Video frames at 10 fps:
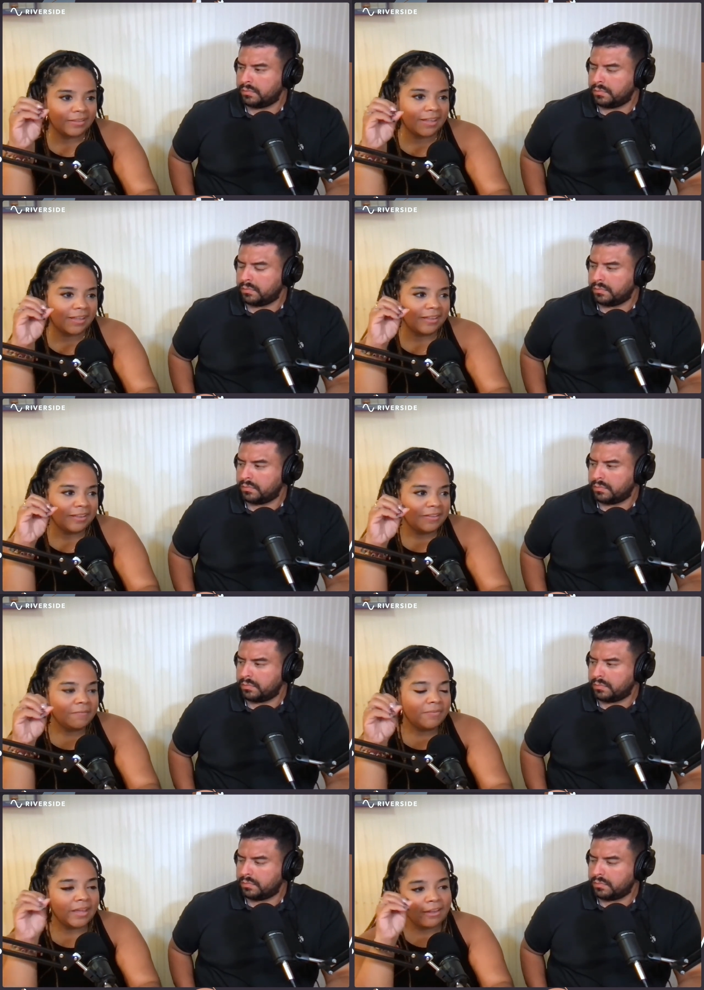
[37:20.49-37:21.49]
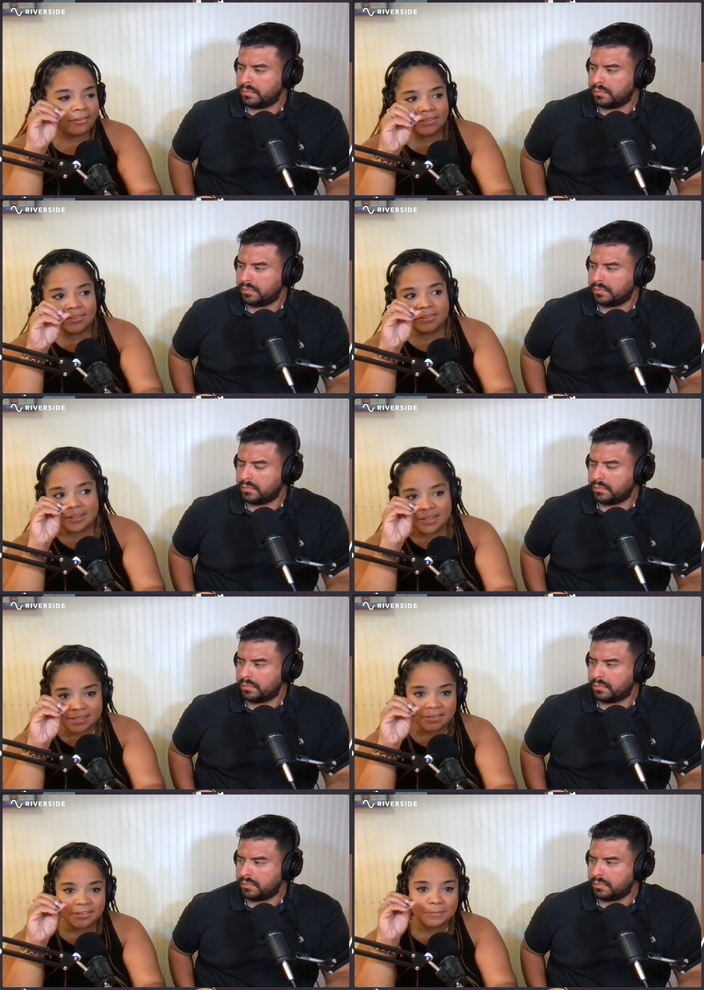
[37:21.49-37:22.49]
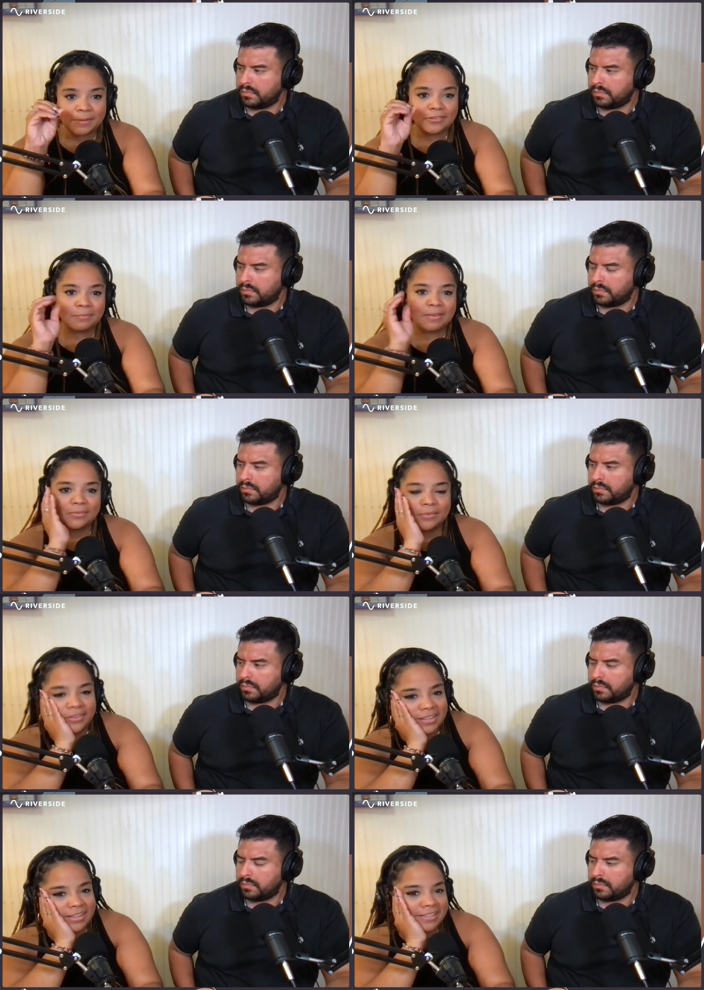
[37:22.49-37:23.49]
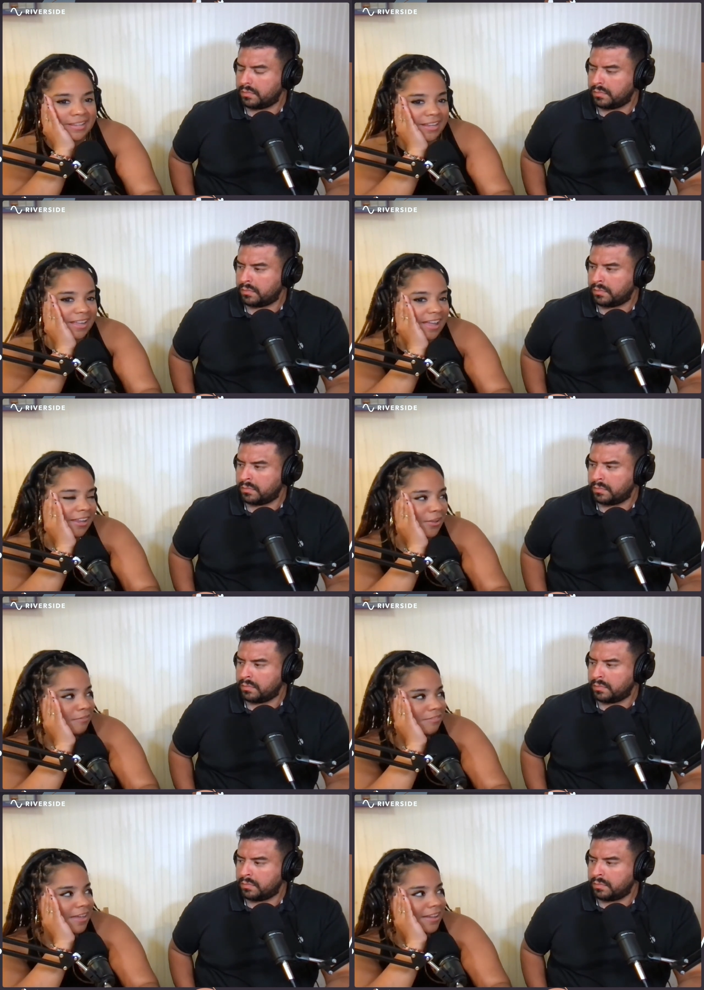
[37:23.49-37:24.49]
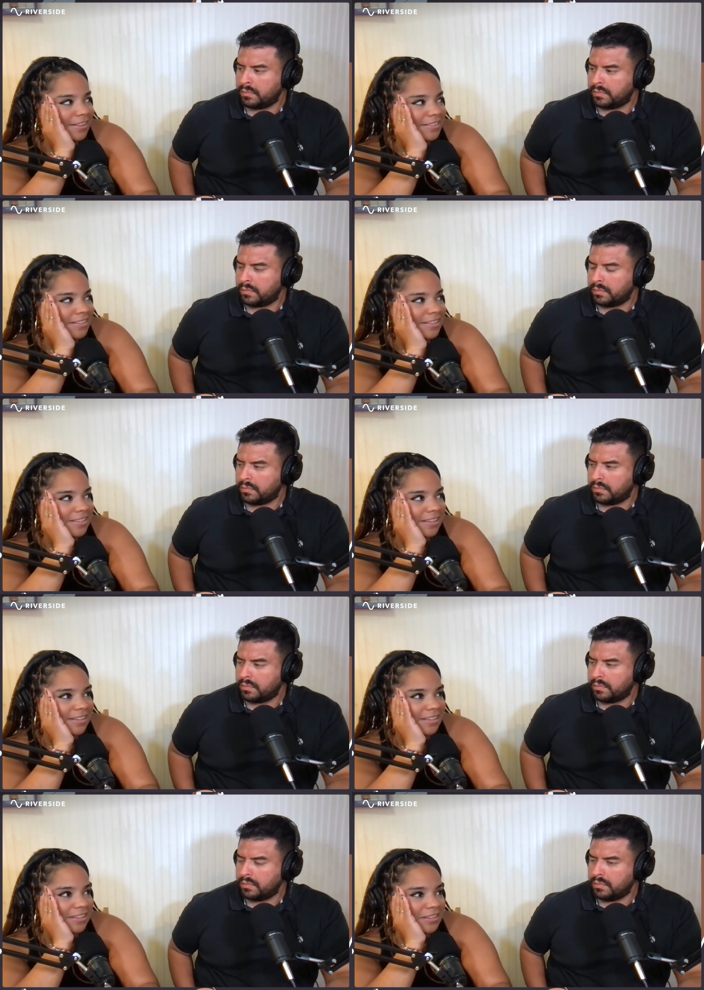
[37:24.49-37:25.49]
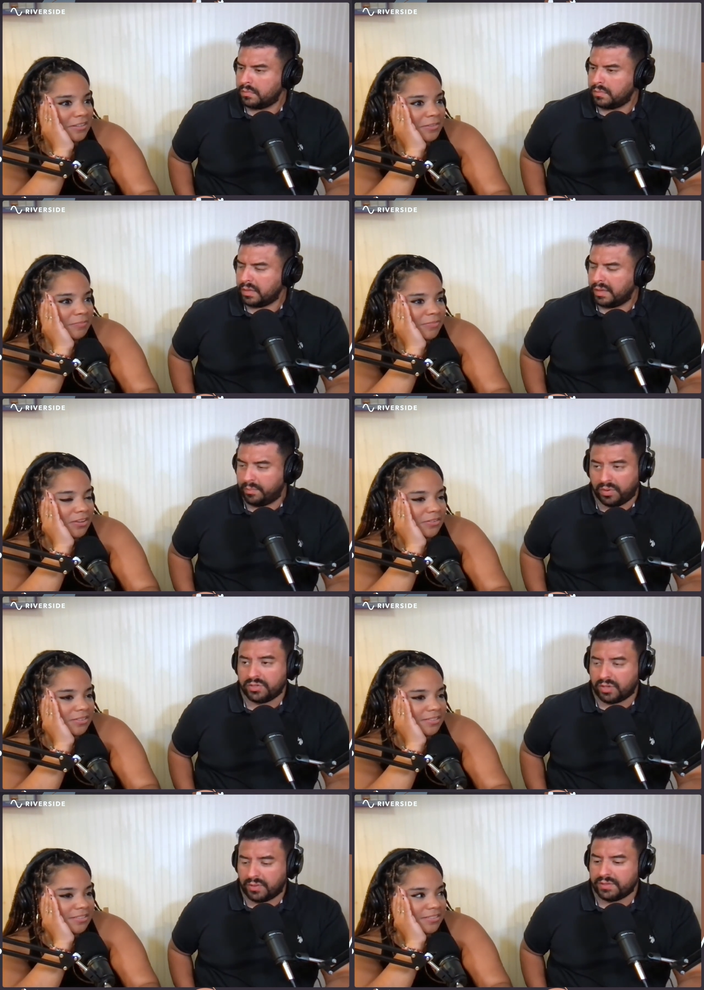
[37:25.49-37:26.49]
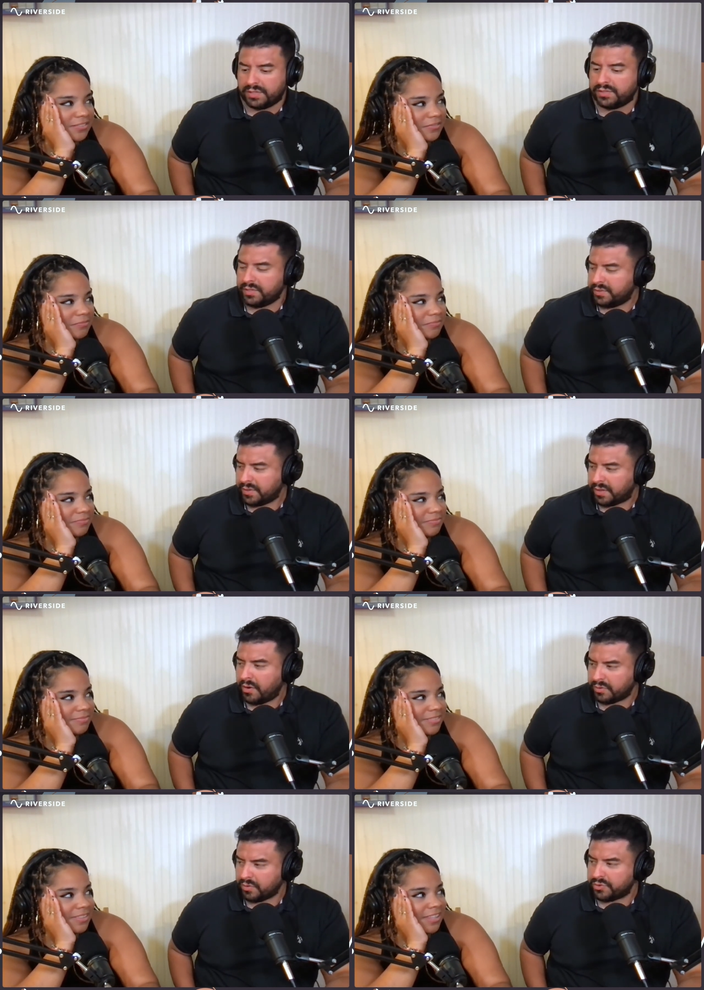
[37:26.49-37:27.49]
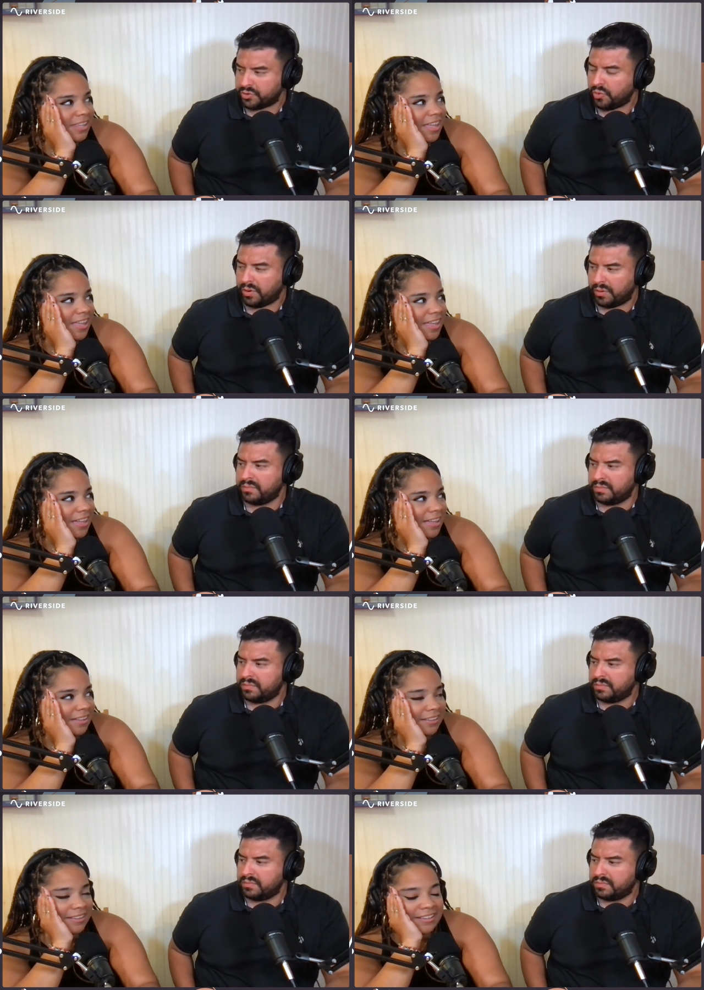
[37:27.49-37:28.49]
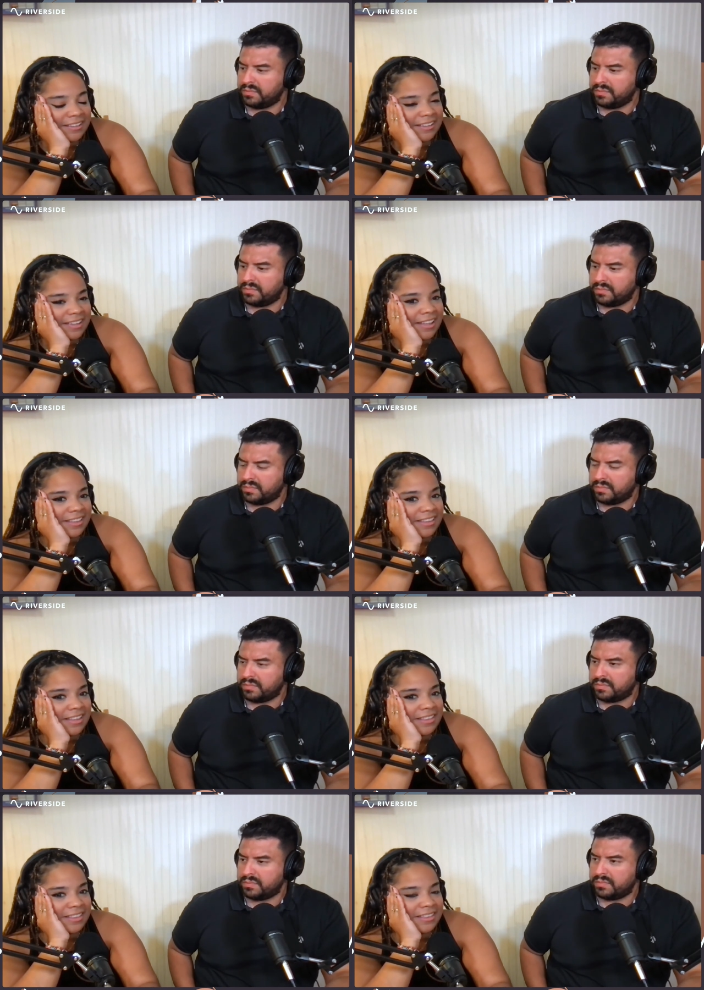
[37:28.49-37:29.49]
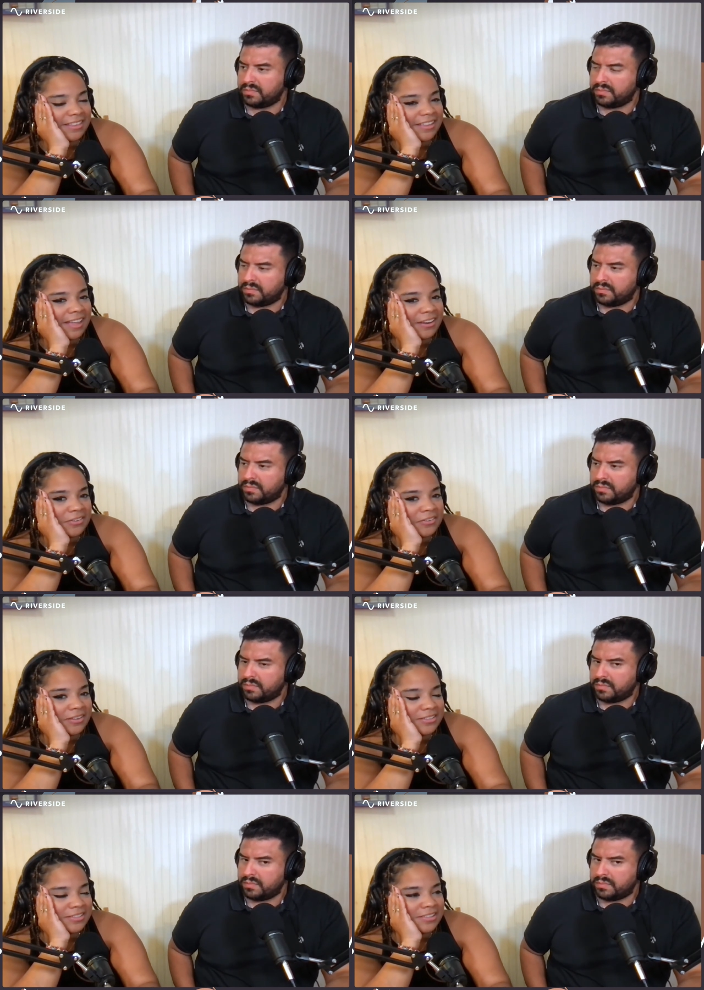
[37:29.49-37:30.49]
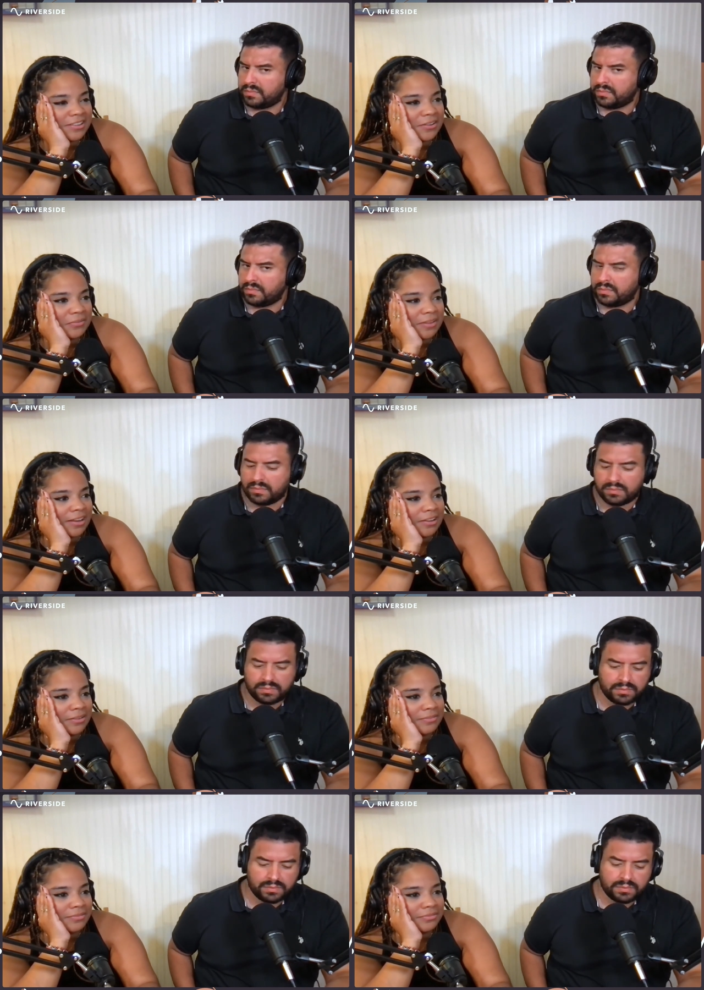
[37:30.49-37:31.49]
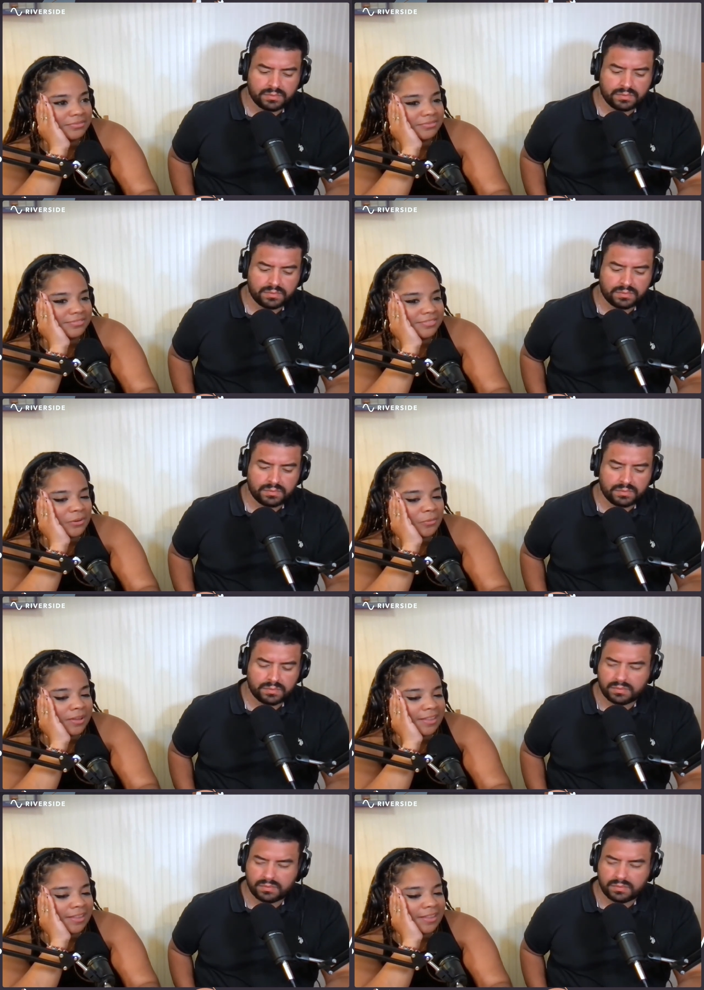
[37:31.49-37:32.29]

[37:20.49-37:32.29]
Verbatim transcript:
Speaker 1: that that character is on the spectrum as well is like i love that because it's like you it know brings
Speaker 2: authenticity to the character
Speaker 1: yeah and and i don't know i just love i love the way